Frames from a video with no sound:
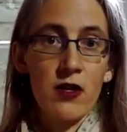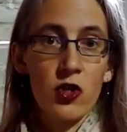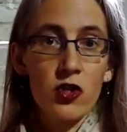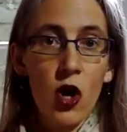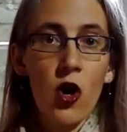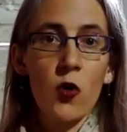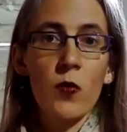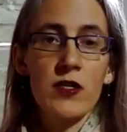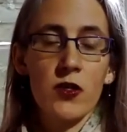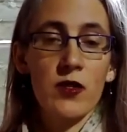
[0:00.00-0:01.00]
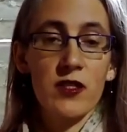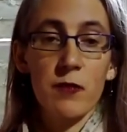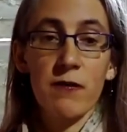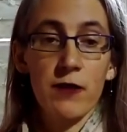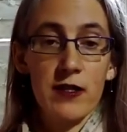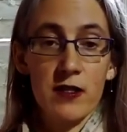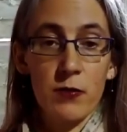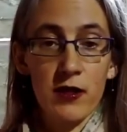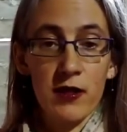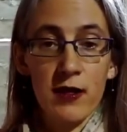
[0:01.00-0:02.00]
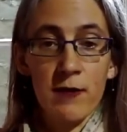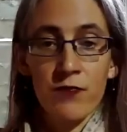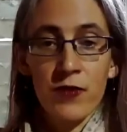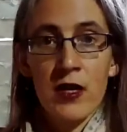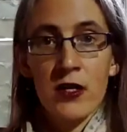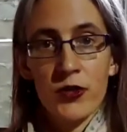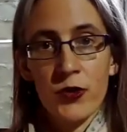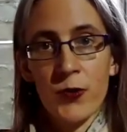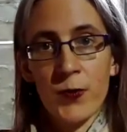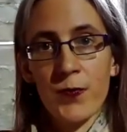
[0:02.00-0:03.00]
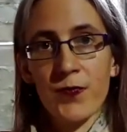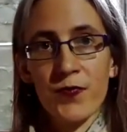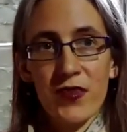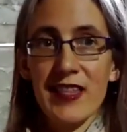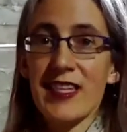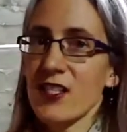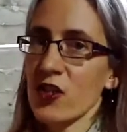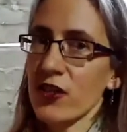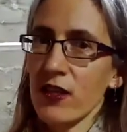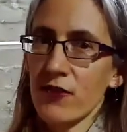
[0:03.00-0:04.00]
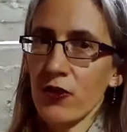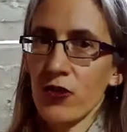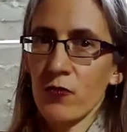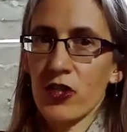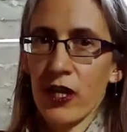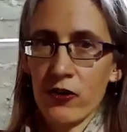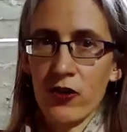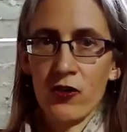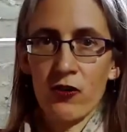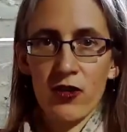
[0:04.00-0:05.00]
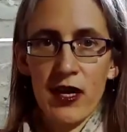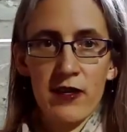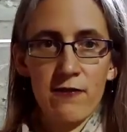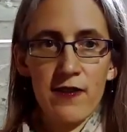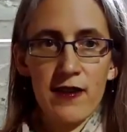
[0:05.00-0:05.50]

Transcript: There's always going to be flexibility. So this just gives you some general kind of